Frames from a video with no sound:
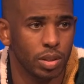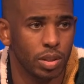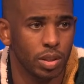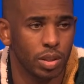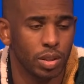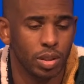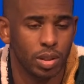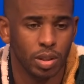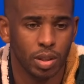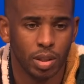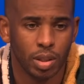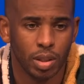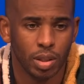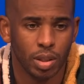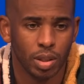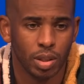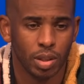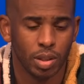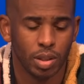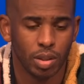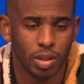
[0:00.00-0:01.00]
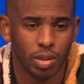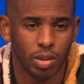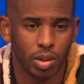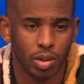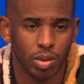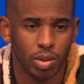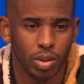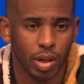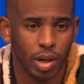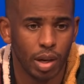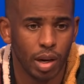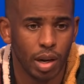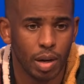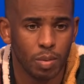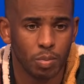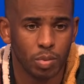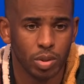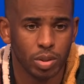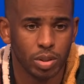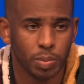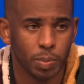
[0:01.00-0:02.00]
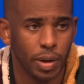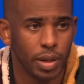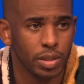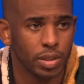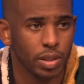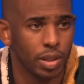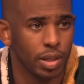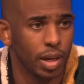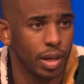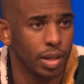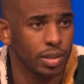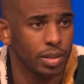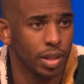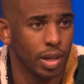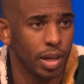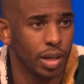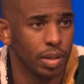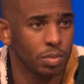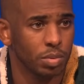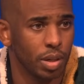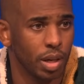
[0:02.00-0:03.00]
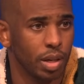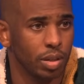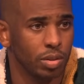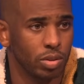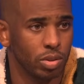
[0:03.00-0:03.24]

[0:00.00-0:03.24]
And, you know, you got a lot more space a lot of times now,